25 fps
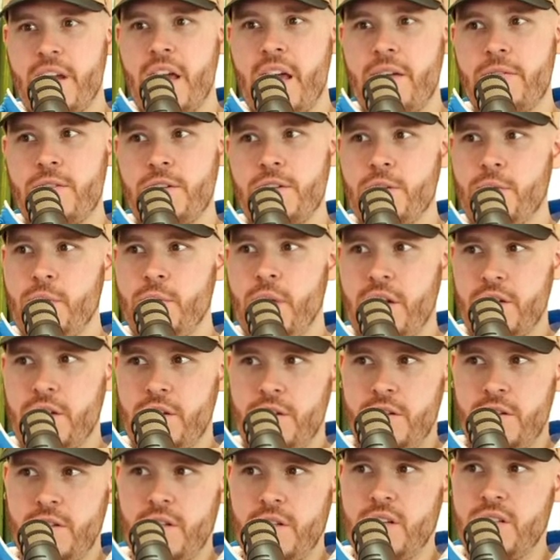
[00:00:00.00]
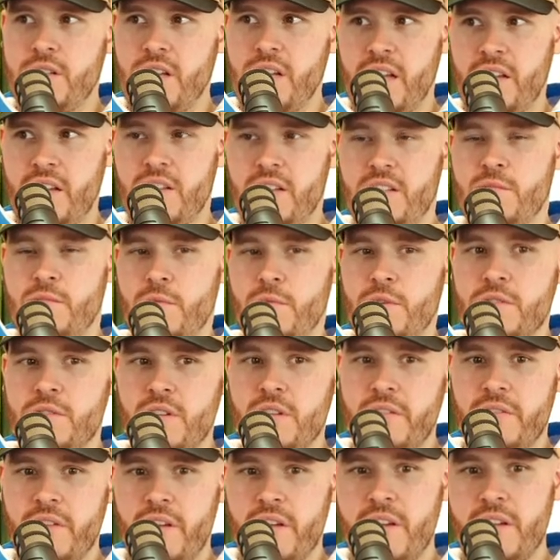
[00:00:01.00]
avenue I could to take this
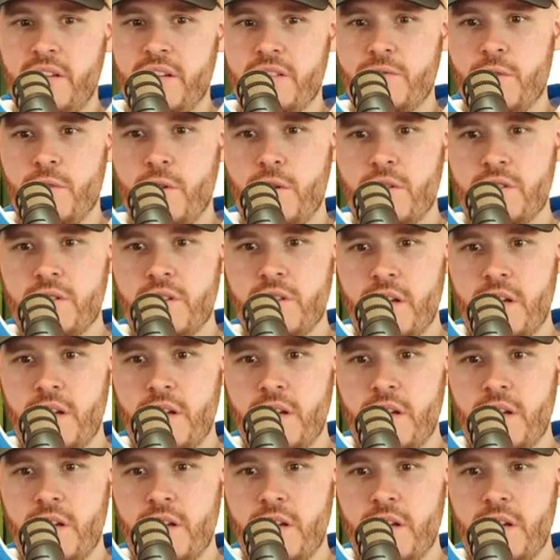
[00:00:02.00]
music thing as far as